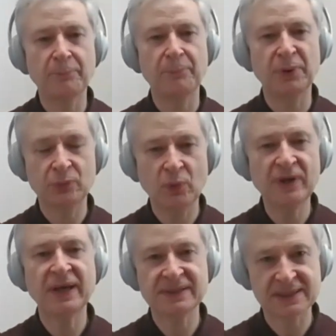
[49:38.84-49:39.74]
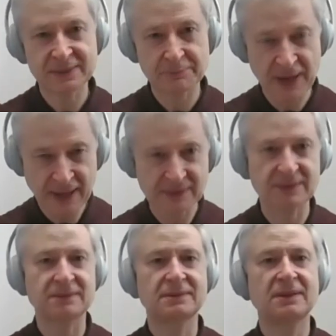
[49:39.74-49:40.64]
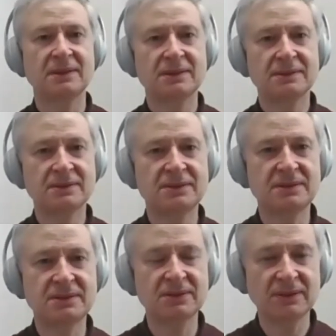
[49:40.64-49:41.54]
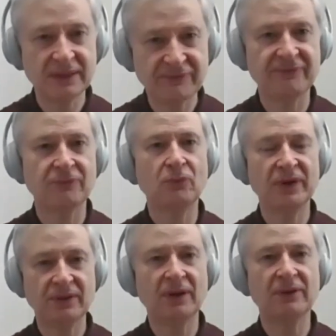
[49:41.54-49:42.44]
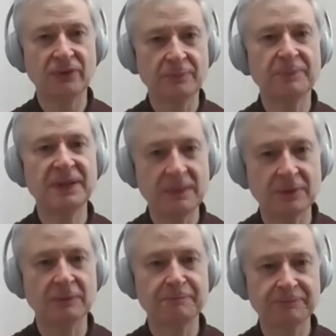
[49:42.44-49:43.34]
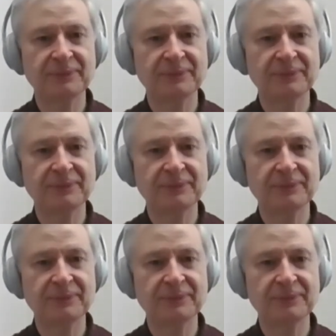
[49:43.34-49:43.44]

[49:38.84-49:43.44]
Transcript: But we expect to live with other people.